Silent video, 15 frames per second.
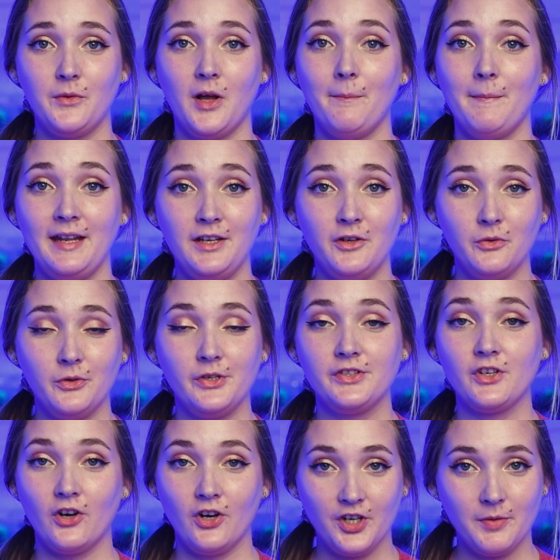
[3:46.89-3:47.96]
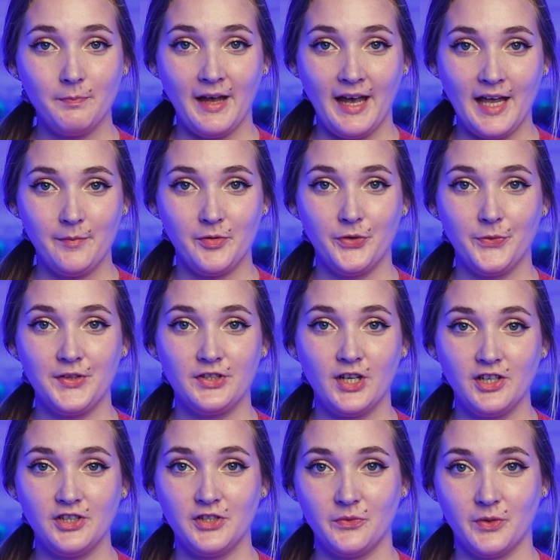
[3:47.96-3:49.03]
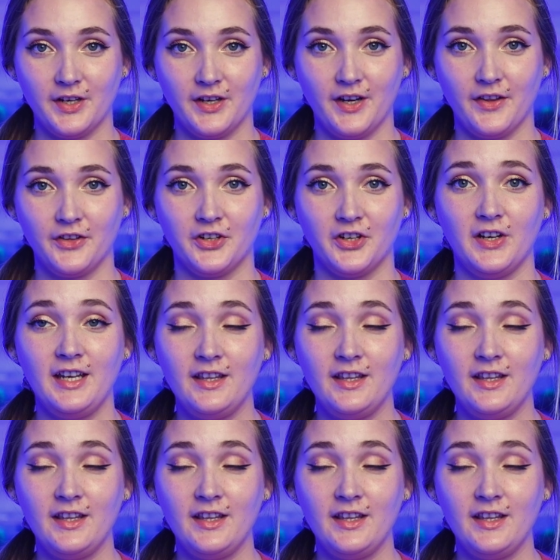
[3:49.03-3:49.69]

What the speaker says: And while many corals are compatible with touching one another,